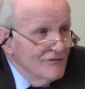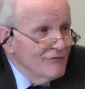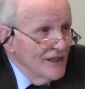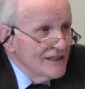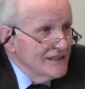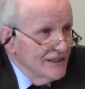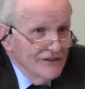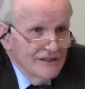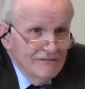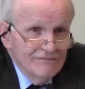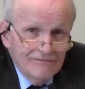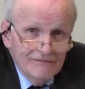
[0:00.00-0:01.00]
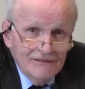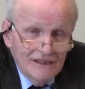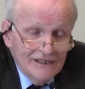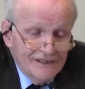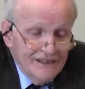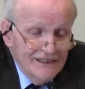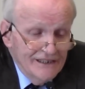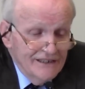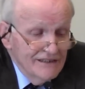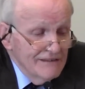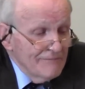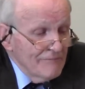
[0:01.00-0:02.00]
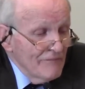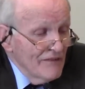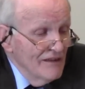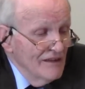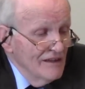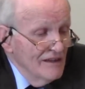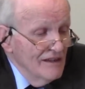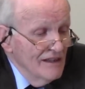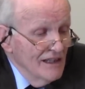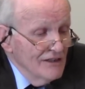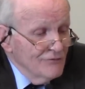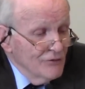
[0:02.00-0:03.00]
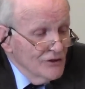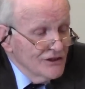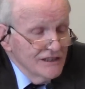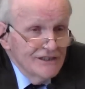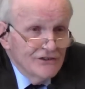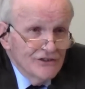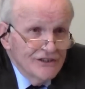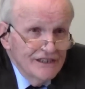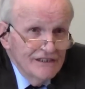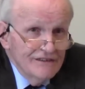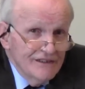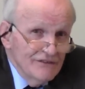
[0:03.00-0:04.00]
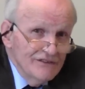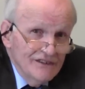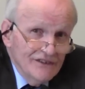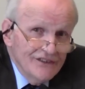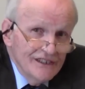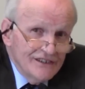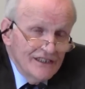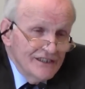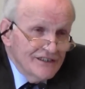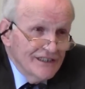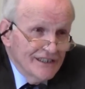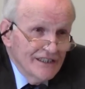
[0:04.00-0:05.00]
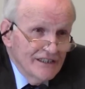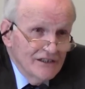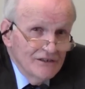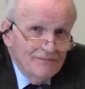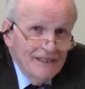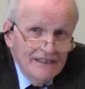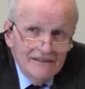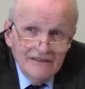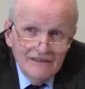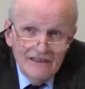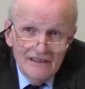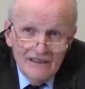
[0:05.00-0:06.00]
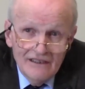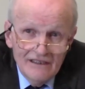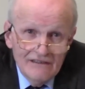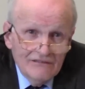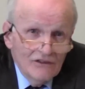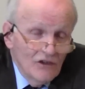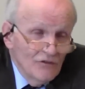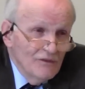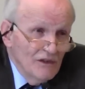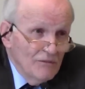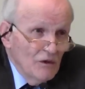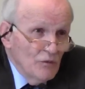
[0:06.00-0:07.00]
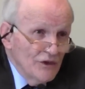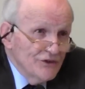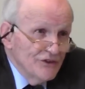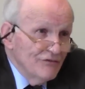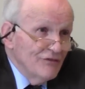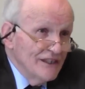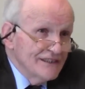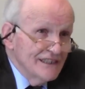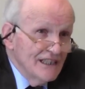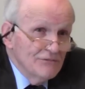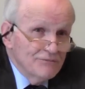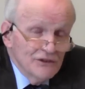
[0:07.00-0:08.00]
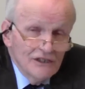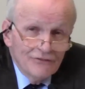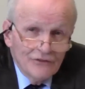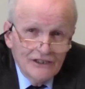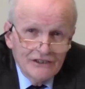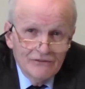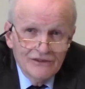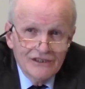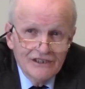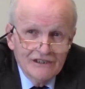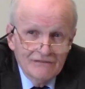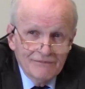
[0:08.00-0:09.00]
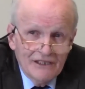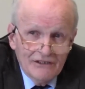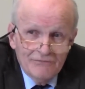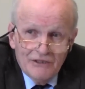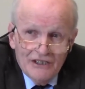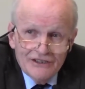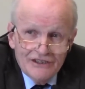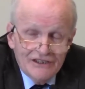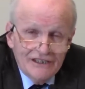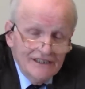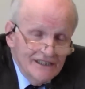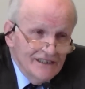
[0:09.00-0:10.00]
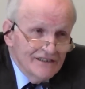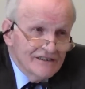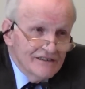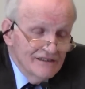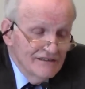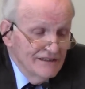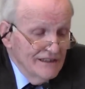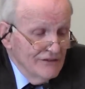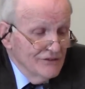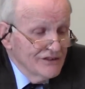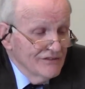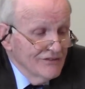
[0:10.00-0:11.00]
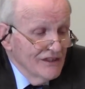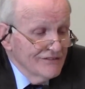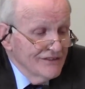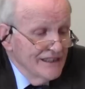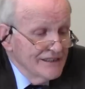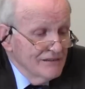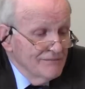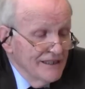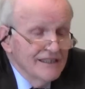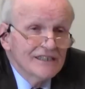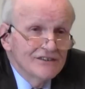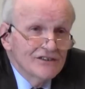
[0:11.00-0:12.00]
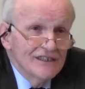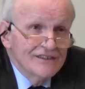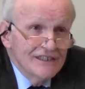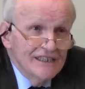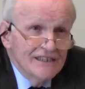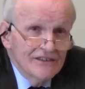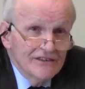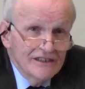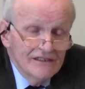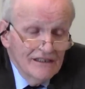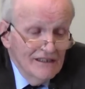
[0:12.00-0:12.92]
in fact, Kerry did. Unfortunately, toward the, that started a debate about whether, in fact, how proliferation-resistant pyroprocessing is. And I was involved in that debate. At the end of